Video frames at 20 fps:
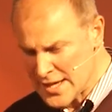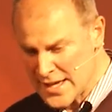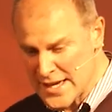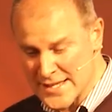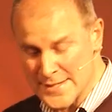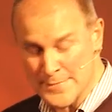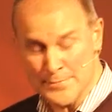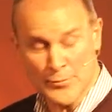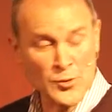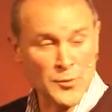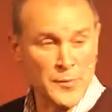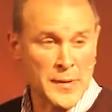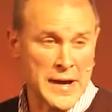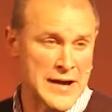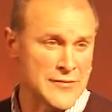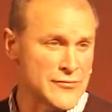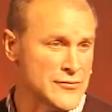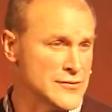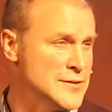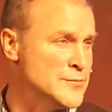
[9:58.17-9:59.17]
is more
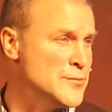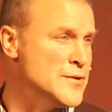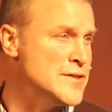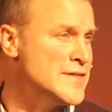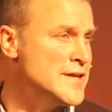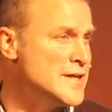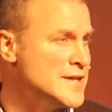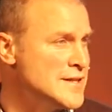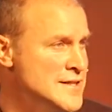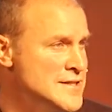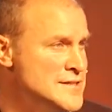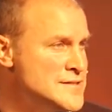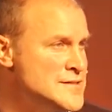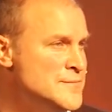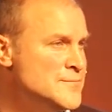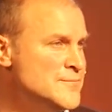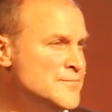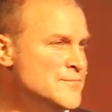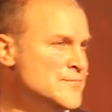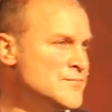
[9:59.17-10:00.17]
powerful than we think it is.
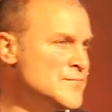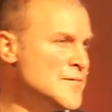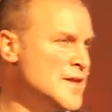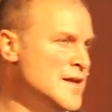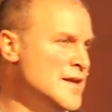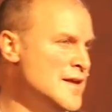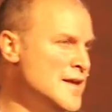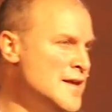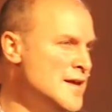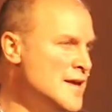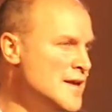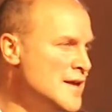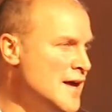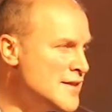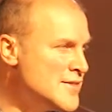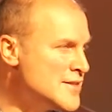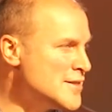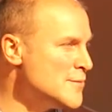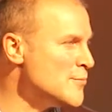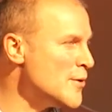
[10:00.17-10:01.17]
I
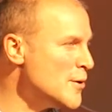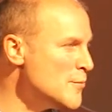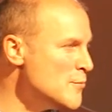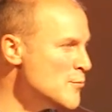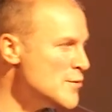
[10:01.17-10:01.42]
think the problem